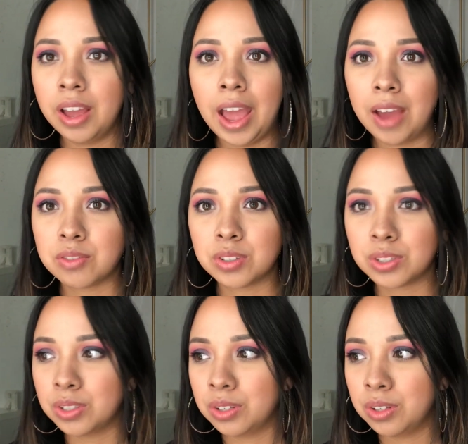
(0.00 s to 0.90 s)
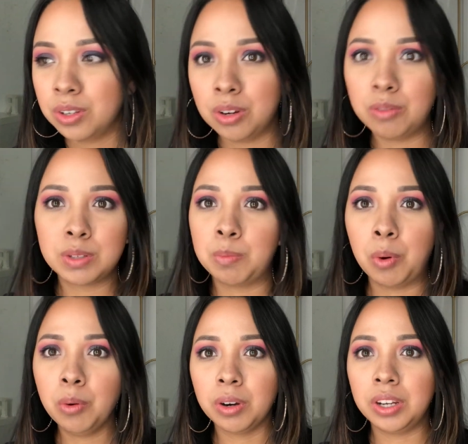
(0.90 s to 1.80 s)
after Nova's
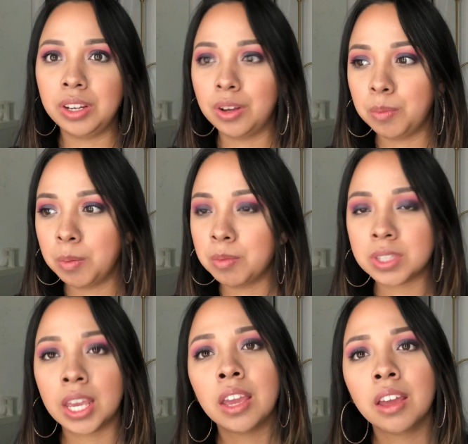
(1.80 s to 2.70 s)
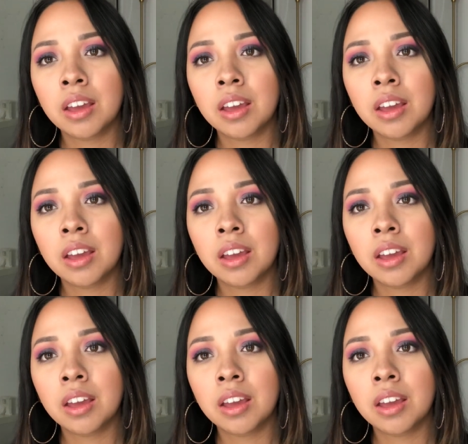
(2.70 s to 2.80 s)
born, people say,